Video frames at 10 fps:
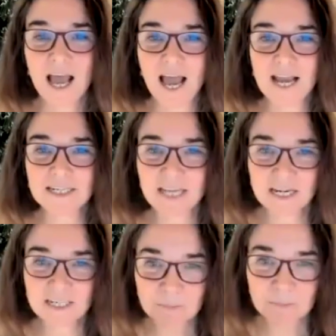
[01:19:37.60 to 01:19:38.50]
I
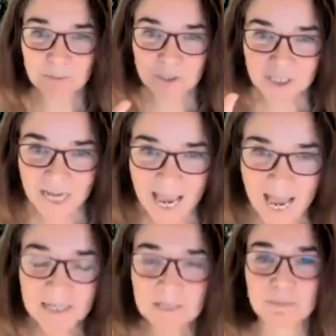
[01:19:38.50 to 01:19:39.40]
tend to put an
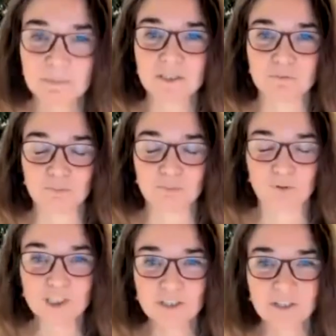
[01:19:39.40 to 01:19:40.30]
added bit of
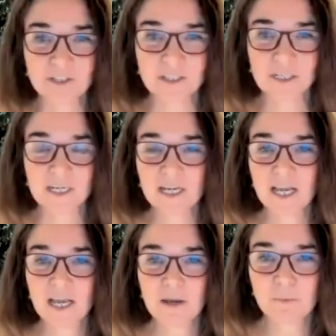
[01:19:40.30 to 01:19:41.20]
pressure,
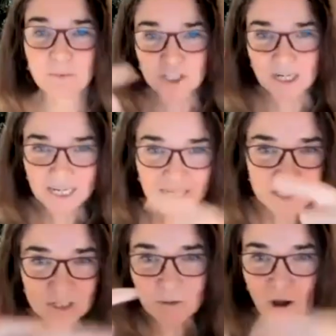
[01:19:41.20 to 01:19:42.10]
which
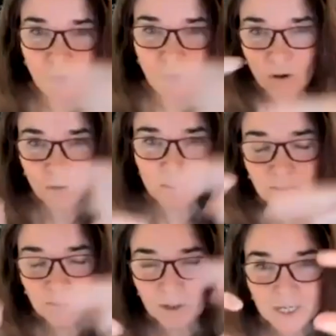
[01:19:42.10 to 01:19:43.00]
leads to a whole
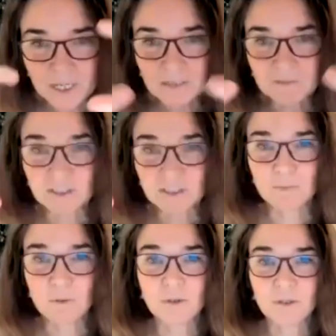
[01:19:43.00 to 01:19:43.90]
myriad of
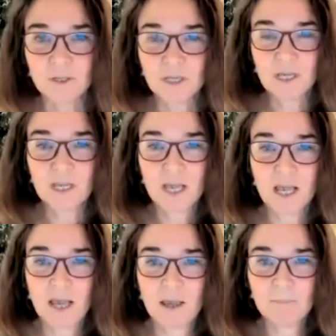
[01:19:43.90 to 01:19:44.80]
small
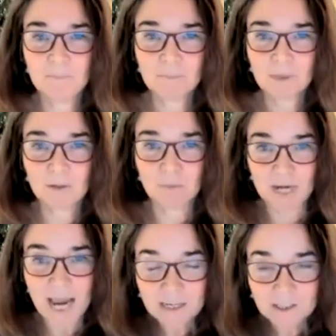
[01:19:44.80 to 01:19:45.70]

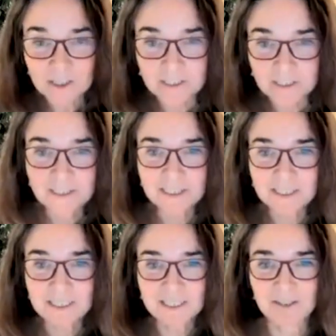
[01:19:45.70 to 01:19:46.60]

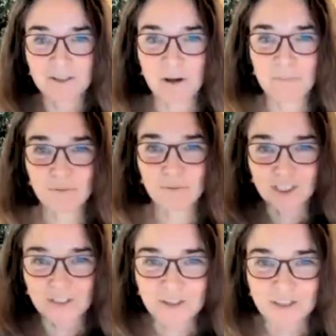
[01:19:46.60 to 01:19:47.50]
reactions, you know,
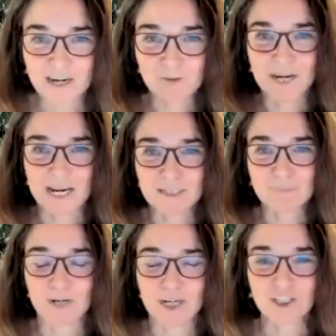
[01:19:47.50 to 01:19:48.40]
pressure that creates
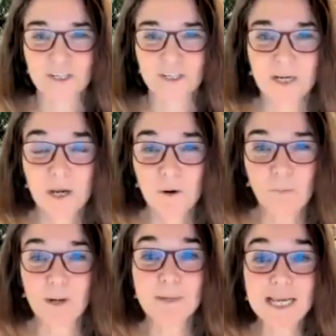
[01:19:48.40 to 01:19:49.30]
pressure,
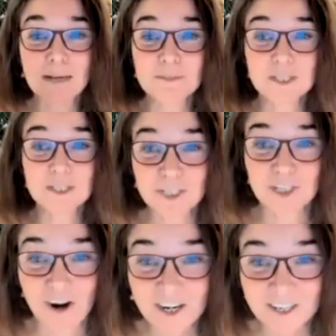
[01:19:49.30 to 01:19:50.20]
where it becomes so much
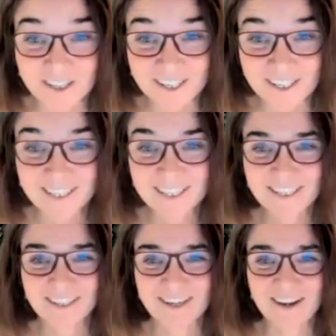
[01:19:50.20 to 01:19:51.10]
harder,
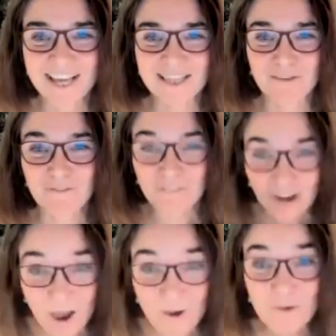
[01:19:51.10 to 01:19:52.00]
you know, mm-hmm. that the
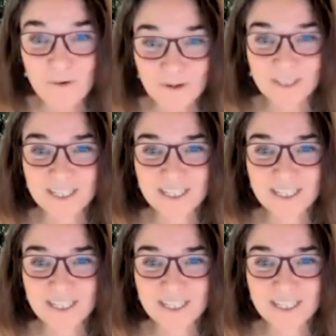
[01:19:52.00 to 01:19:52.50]
flow,